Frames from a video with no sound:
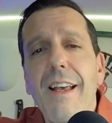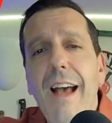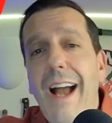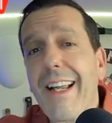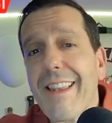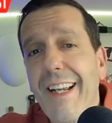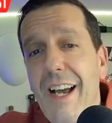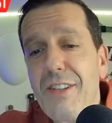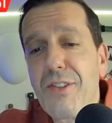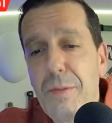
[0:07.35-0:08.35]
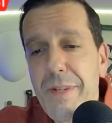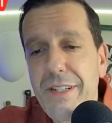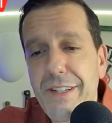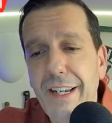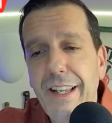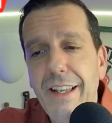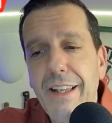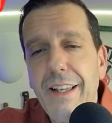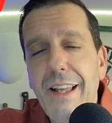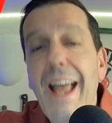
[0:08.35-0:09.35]
I get the Kizer Mystic
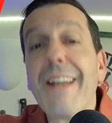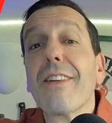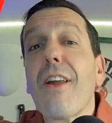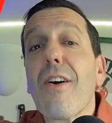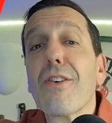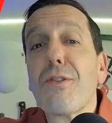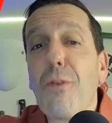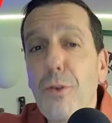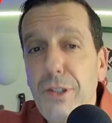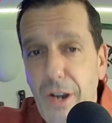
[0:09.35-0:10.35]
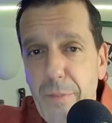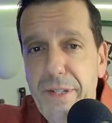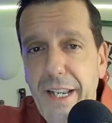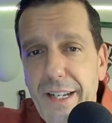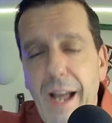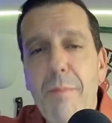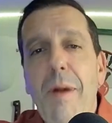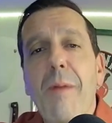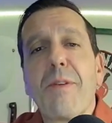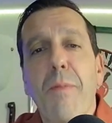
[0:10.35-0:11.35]
and a large folder update. I'm
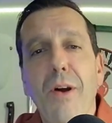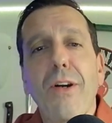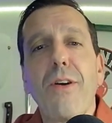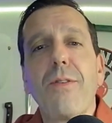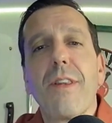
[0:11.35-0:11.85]
Bob DeMarco.